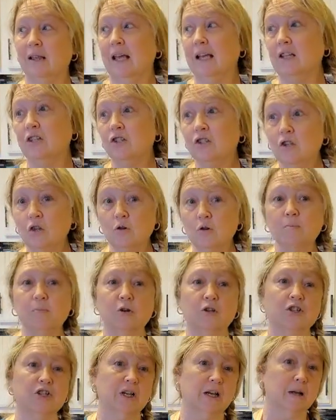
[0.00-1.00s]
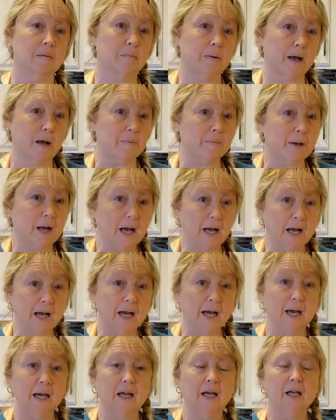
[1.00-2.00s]
like soup or chicken pot
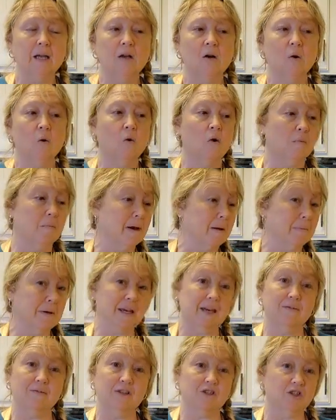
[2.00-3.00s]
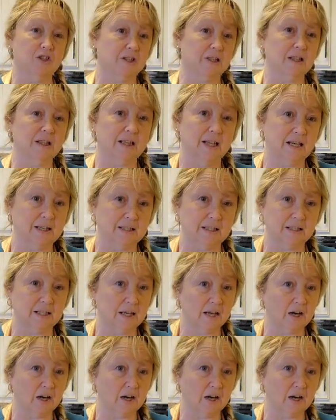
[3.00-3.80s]
pie, or maybe even just glazed